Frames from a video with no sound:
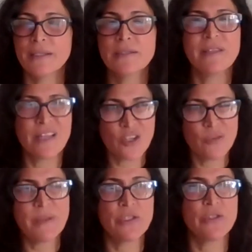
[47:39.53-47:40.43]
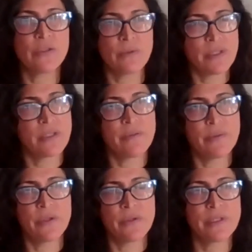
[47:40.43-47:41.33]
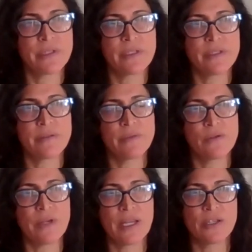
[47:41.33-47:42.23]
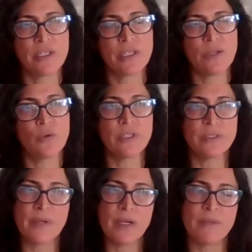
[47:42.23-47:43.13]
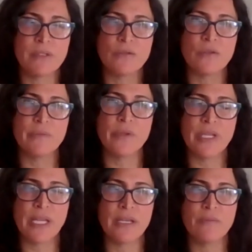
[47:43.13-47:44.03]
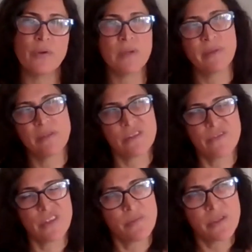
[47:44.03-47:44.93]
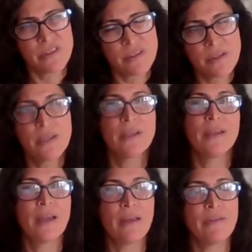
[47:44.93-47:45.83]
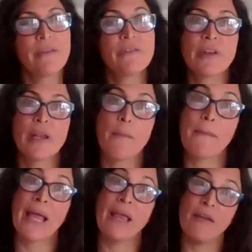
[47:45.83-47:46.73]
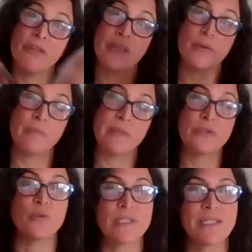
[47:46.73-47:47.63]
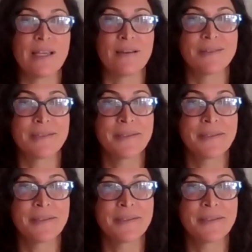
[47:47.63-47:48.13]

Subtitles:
So that could be to do with the computer systems, not actually, or the department's not communicating properly because of the computers. And then suddenly, bang, everything would be sorted out.